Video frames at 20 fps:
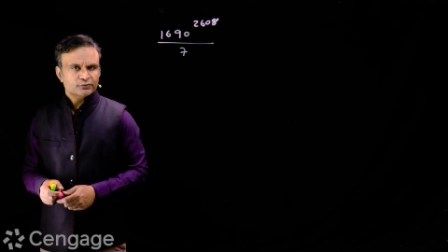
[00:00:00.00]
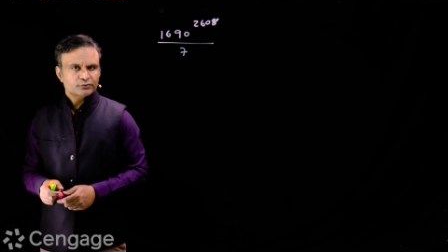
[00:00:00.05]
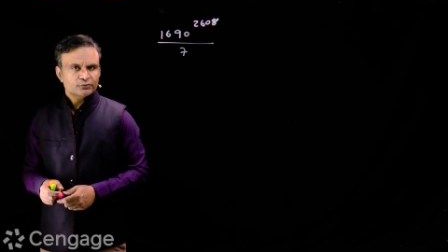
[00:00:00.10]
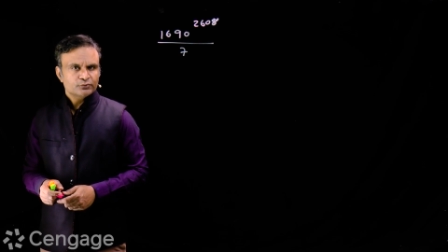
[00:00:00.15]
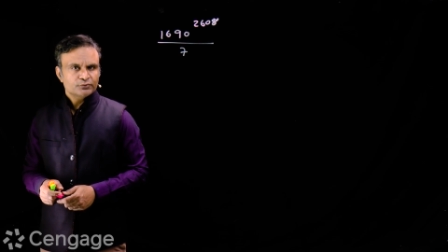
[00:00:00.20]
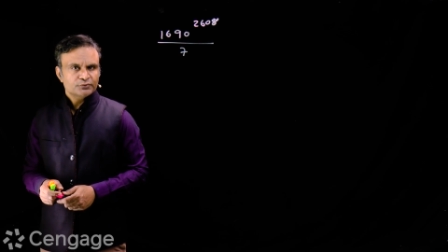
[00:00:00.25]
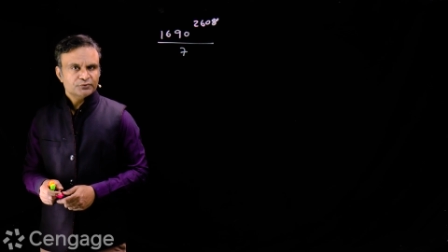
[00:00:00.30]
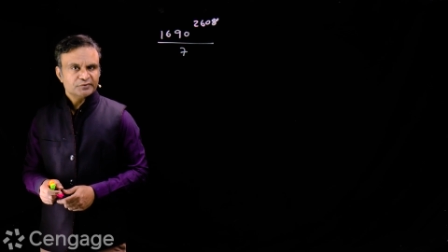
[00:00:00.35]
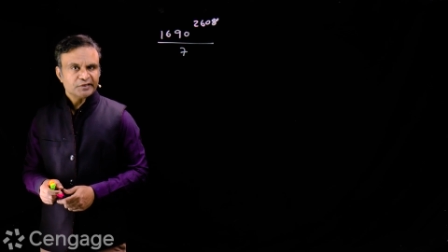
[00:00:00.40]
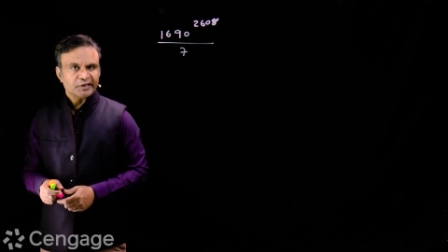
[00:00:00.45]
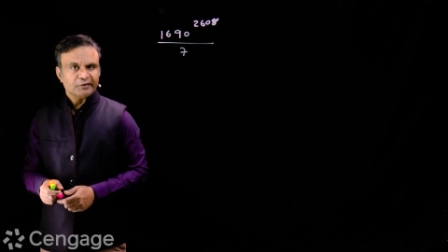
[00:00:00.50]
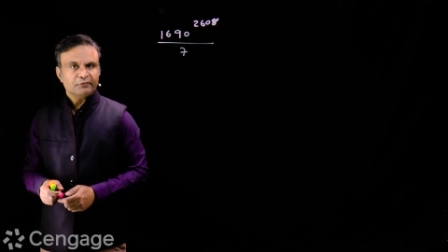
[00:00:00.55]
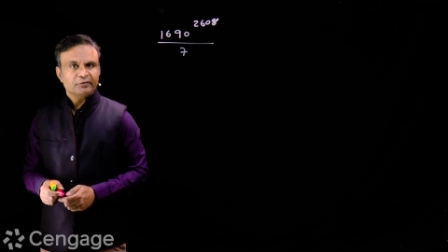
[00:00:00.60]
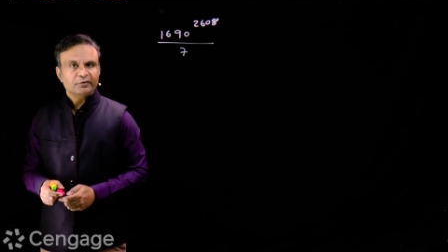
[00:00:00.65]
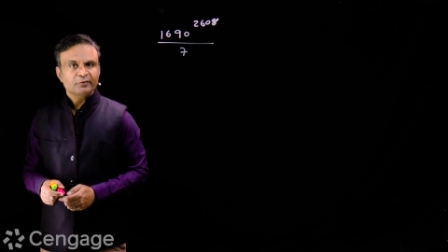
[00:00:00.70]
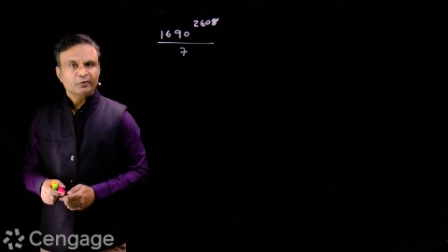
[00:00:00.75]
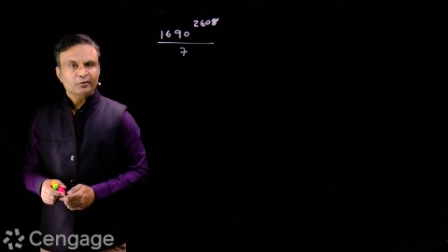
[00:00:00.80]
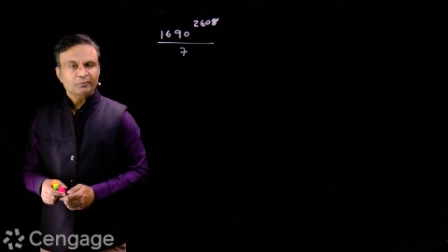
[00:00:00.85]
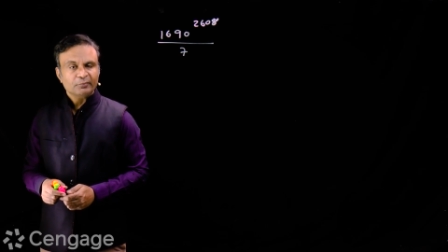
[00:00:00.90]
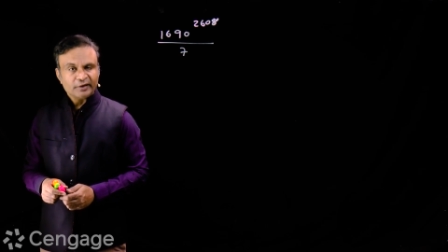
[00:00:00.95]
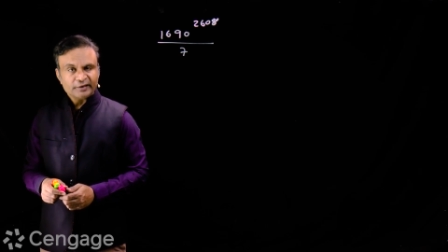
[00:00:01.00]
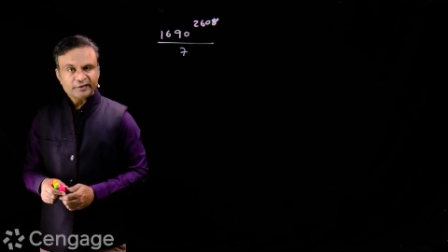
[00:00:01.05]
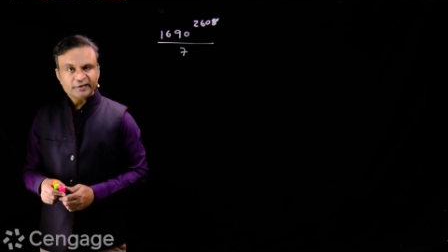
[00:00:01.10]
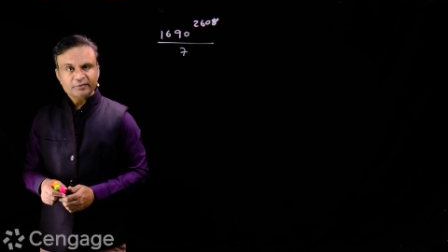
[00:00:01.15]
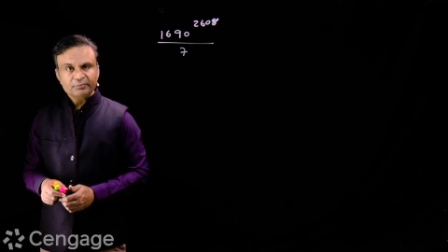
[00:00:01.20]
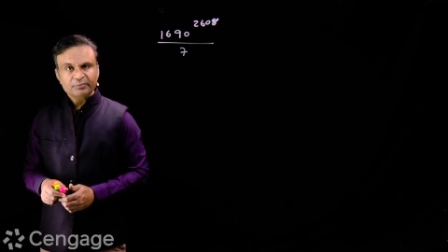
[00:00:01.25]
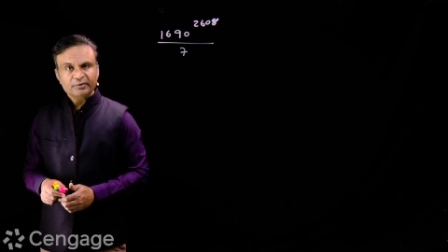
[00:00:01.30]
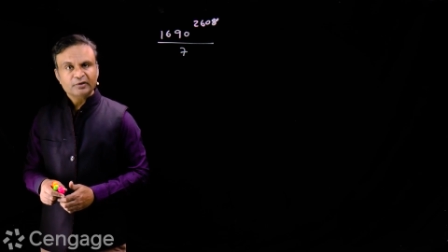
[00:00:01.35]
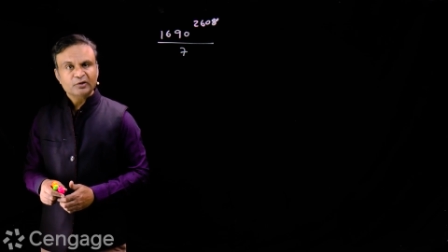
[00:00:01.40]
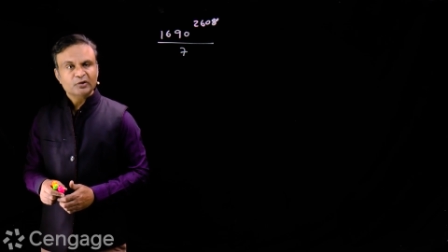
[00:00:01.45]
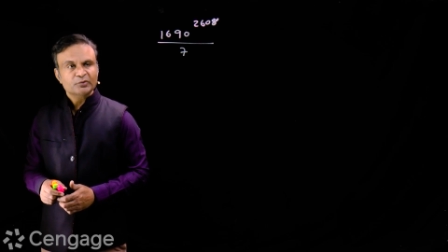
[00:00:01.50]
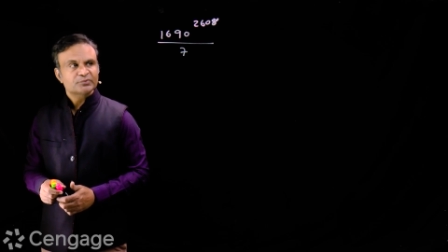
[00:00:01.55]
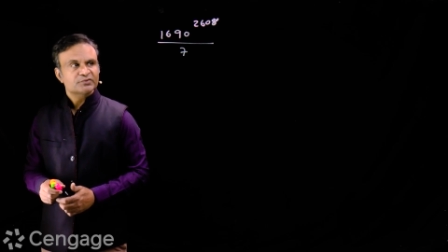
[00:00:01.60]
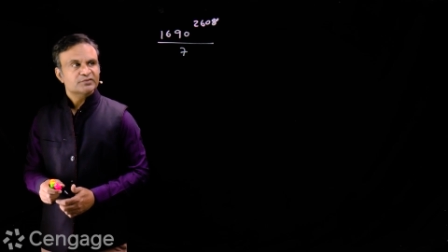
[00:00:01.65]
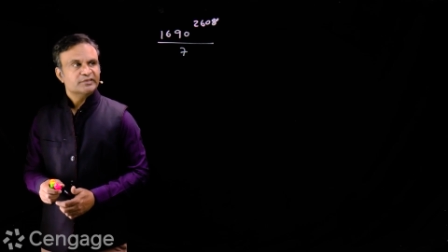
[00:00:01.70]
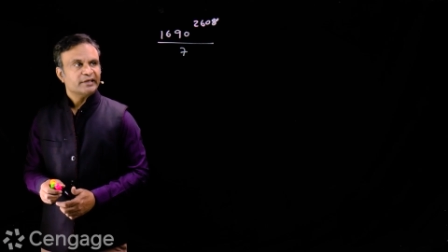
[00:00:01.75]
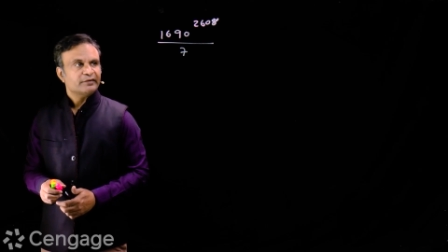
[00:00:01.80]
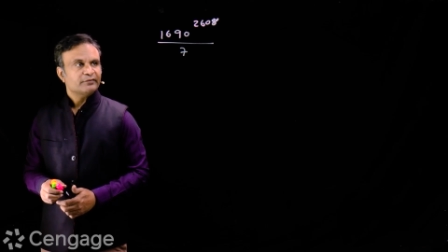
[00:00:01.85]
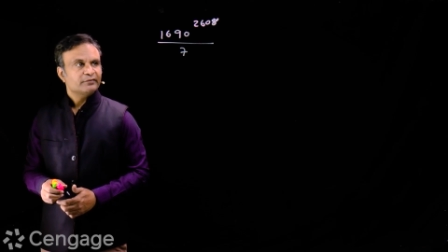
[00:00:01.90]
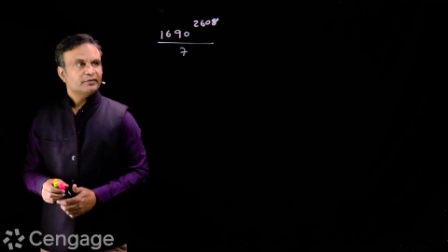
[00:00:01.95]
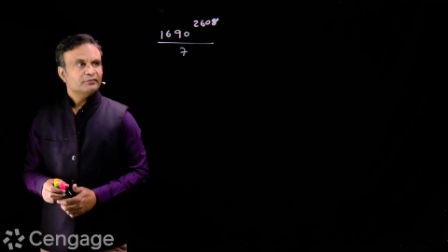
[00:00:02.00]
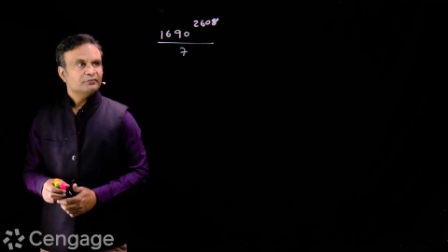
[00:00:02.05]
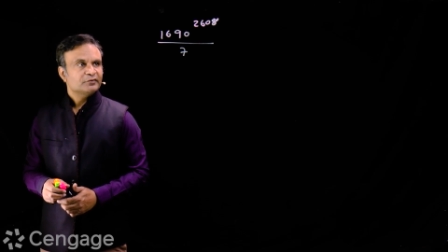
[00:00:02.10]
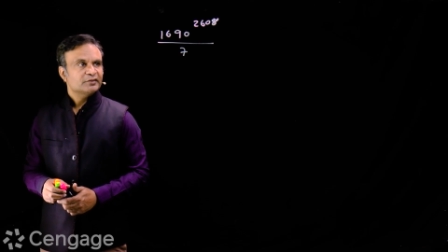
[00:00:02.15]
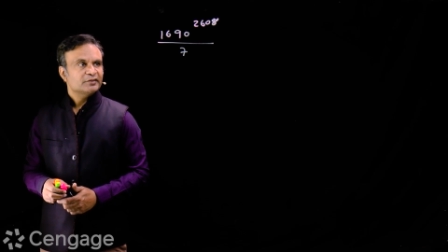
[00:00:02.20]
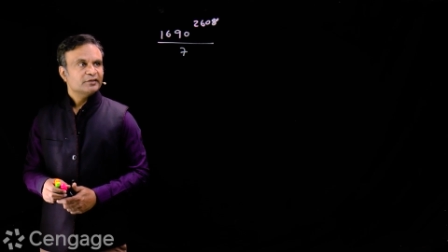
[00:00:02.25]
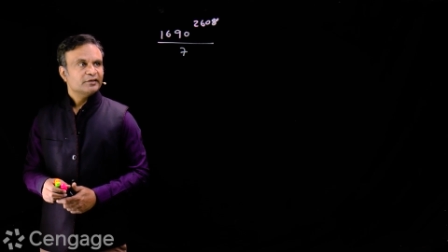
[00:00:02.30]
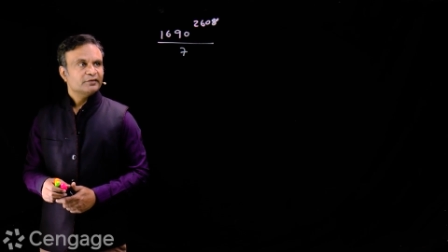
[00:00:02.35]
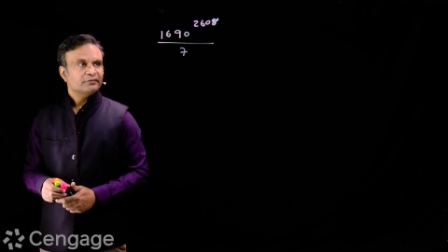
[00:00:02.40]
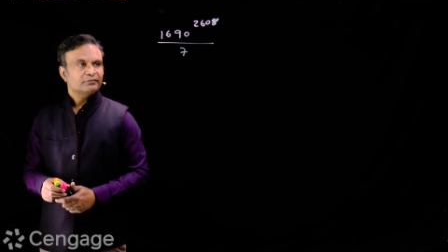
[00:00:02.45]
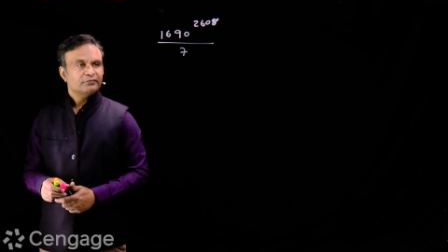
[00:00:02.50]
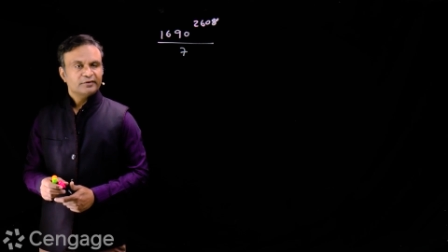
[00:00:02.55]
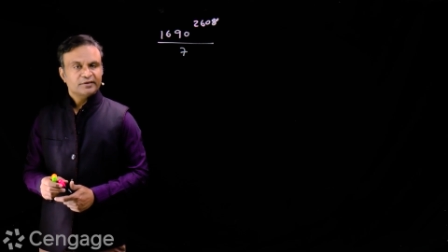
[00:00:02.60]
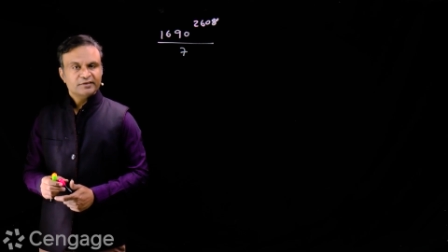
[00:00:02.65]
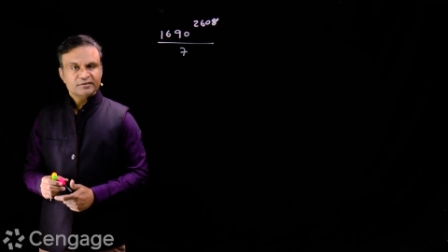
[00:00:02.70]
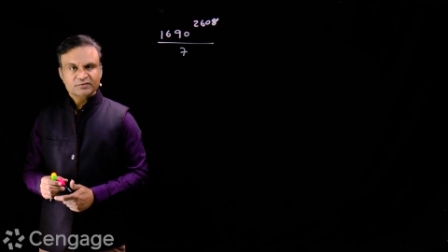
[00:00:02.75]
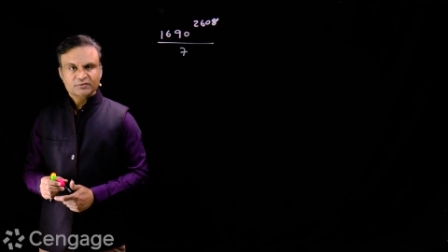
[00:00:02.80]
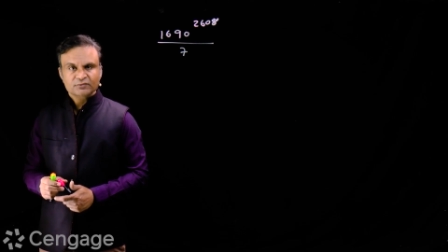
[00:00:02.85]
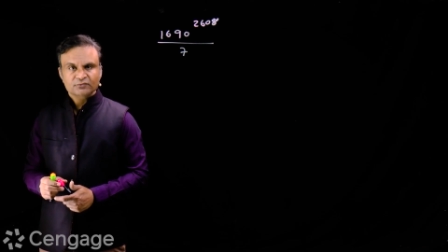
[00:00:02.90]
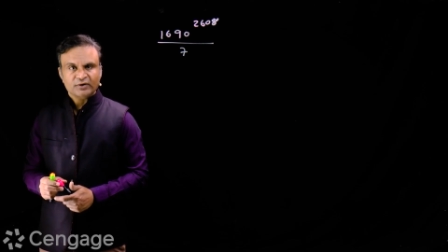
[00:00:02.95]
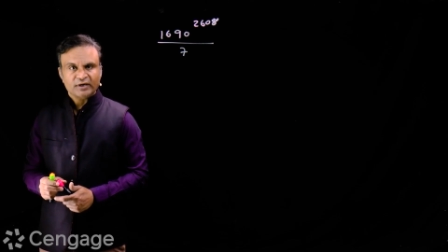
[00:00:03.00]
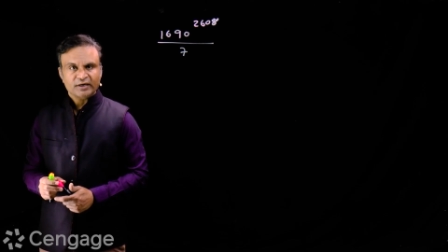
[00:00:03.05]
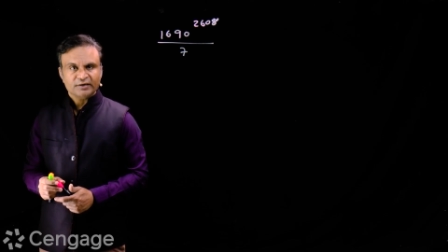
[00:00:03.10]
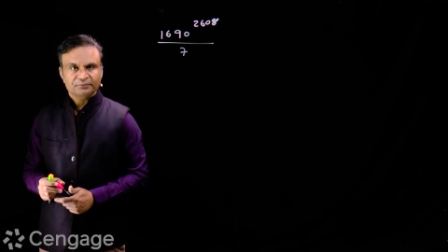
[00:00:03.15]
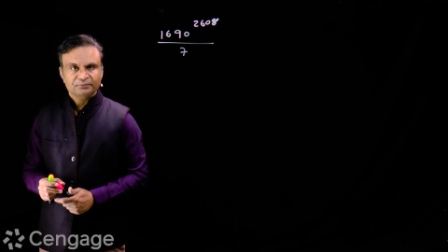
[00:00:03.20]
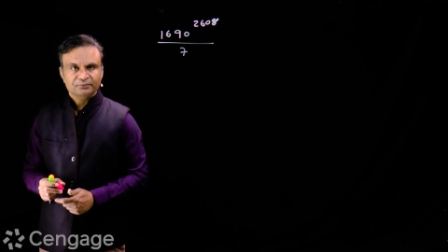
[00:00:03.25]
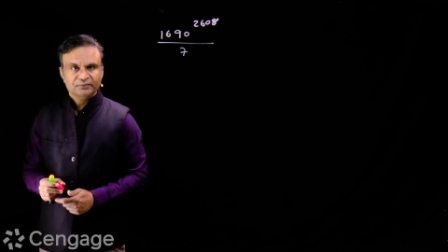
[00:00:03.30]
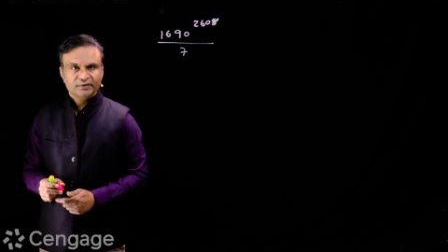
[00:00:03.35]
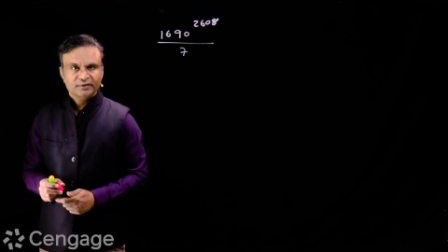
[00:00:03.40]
to 7 or multiple of 7 with the difference 1.